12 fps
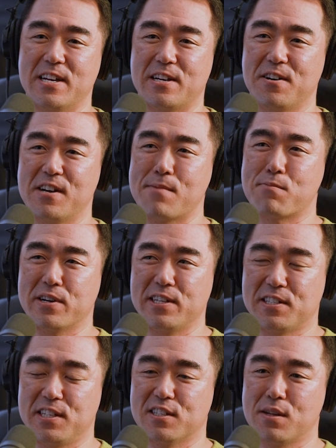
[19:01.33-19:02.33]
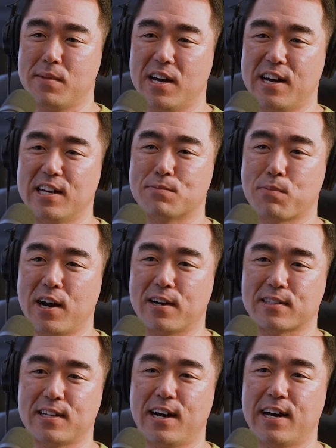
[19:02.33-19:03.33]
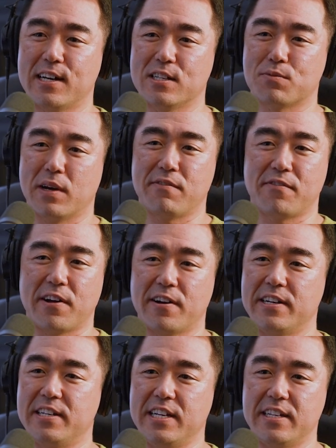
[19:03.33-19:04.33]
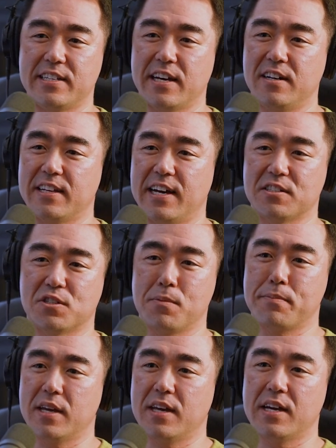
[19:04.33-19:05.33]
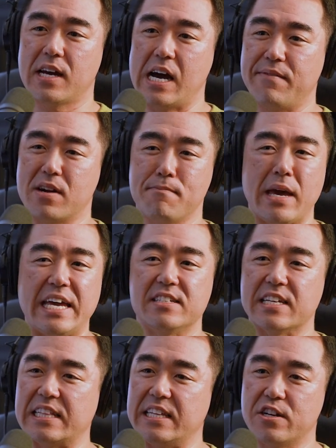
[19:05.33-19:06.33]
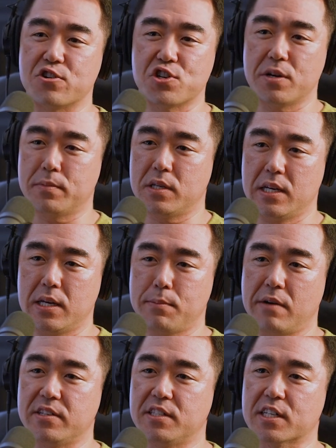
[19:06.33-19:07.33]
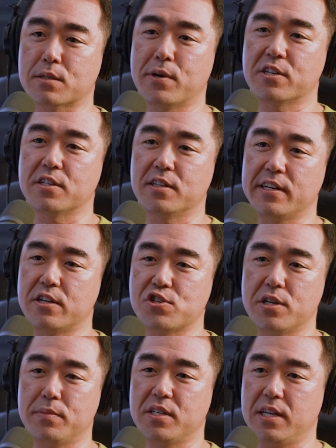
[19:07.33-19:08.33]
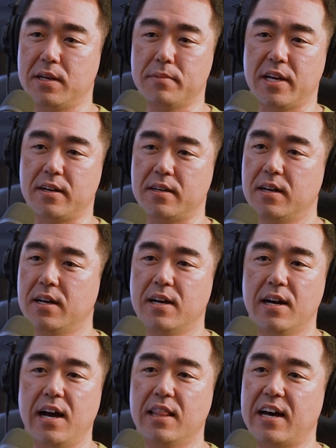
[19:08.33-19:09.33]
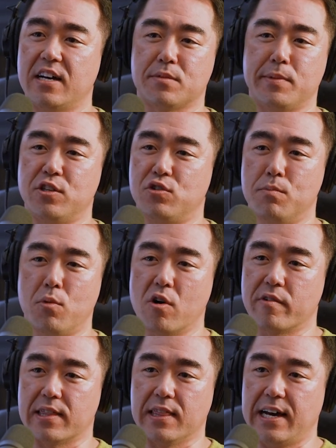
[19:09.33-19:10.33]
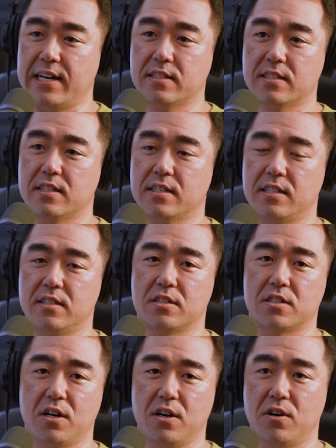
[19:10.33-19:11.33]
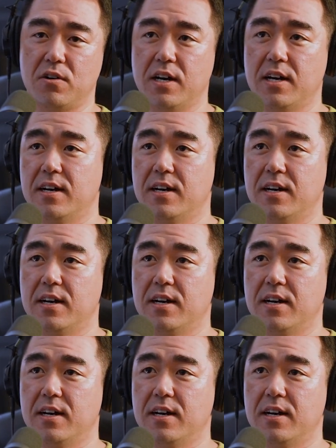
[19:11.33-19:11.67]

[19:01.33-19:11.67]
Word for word: good i'm pretty systemized productized we have a very detailed sop i have an amazing leadership team i have a six person leadership team that uh, allows me to do more with less and so